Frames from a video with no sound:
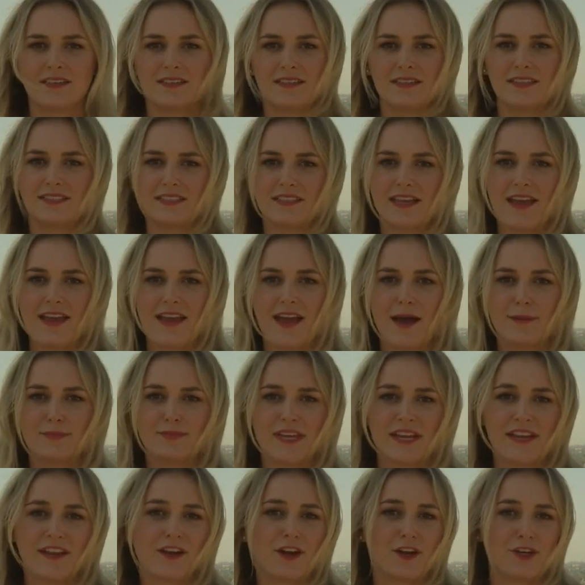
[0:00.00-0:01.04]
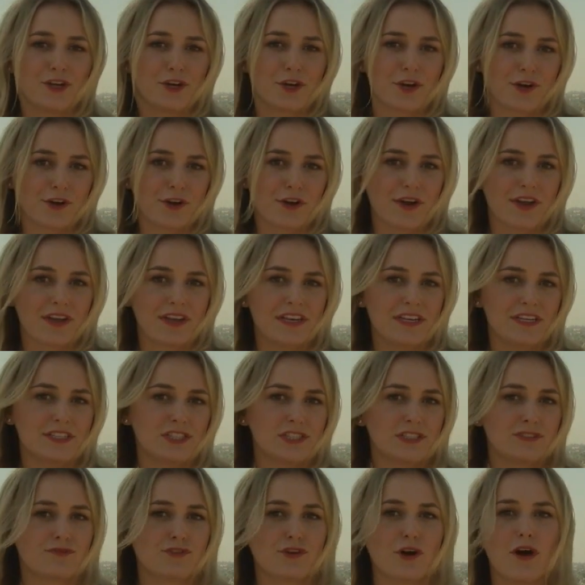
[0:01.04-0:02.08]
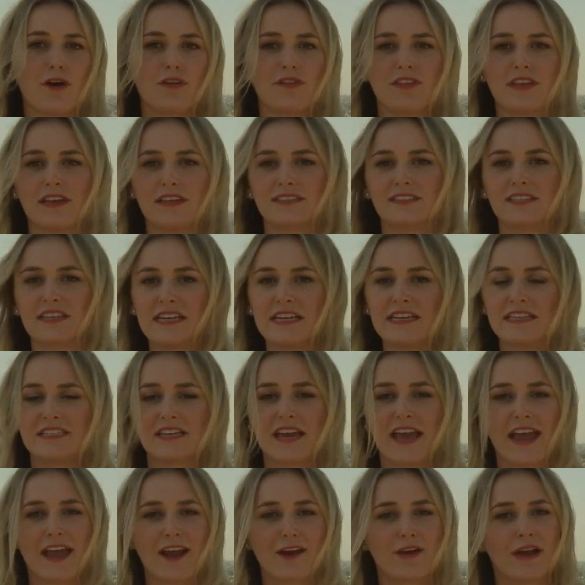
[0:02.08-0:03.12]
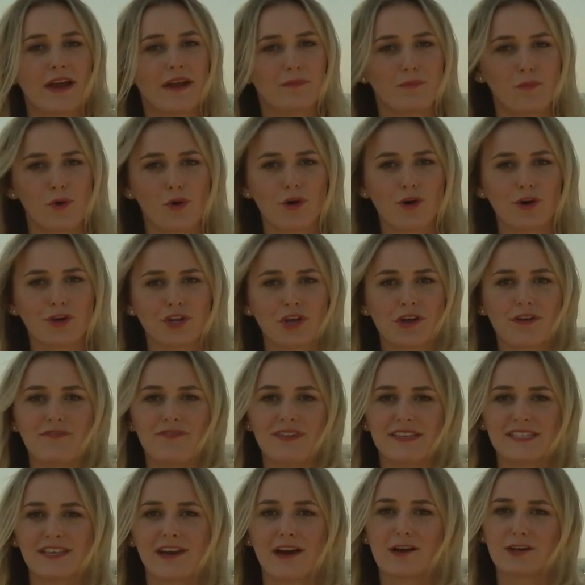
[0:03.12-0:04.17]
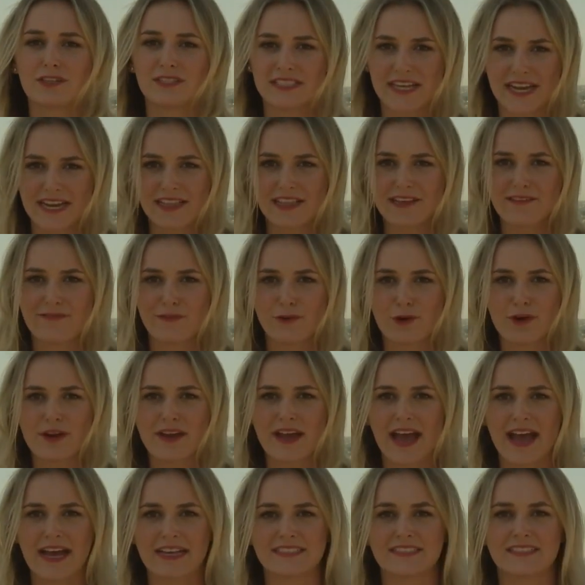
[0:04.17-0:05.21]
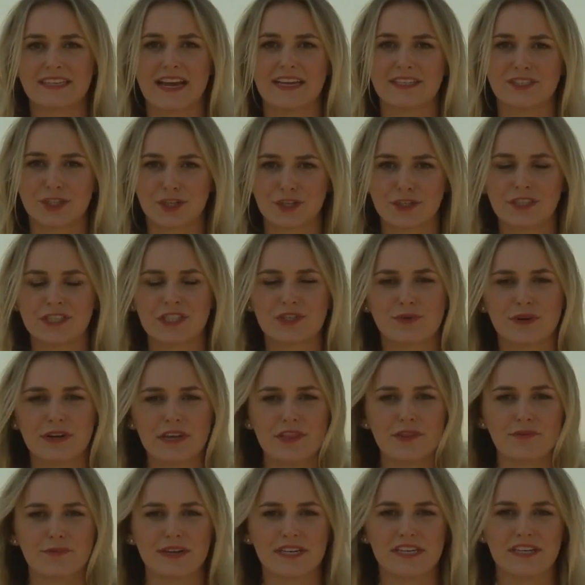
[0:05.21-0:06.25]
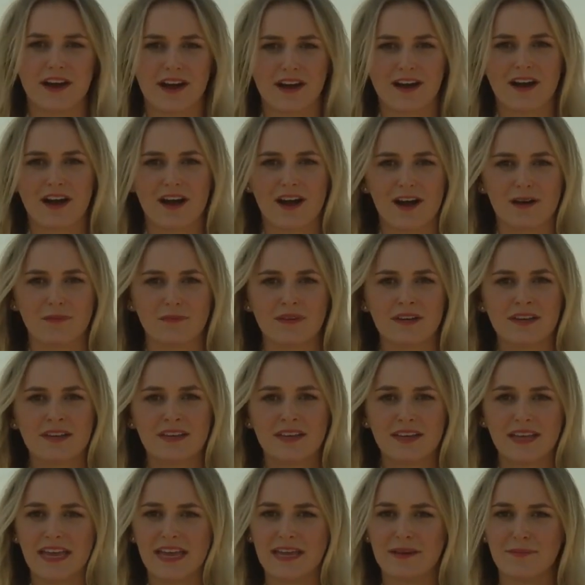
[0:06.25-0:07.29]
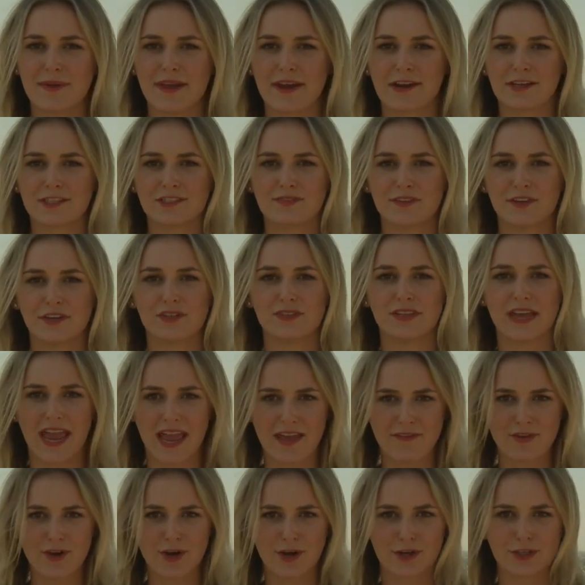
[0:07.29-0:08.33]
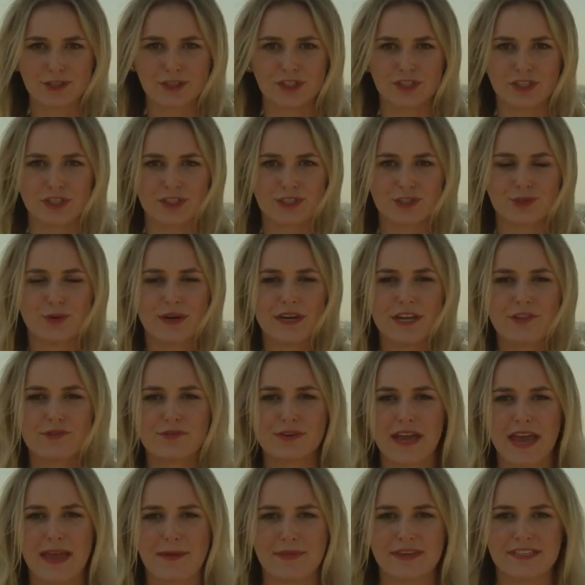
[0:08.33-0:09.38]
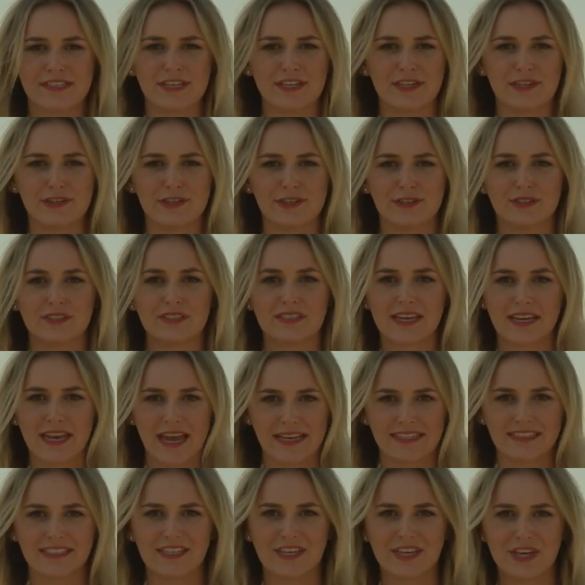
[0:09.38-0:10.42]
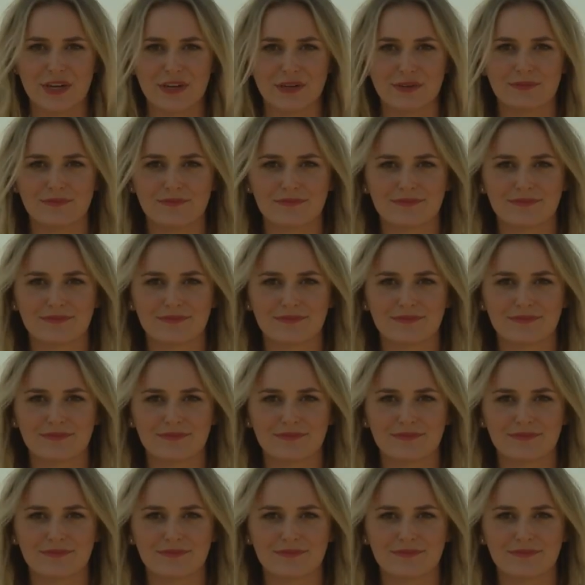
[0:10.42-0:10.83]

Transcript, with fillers: To stay updated on your current conditions for all things heat, air, and more, you can visit our daily forecast at TurnTo23.com. In Bakersfield, Ava Kirschner, 23 ABC News, connecting you.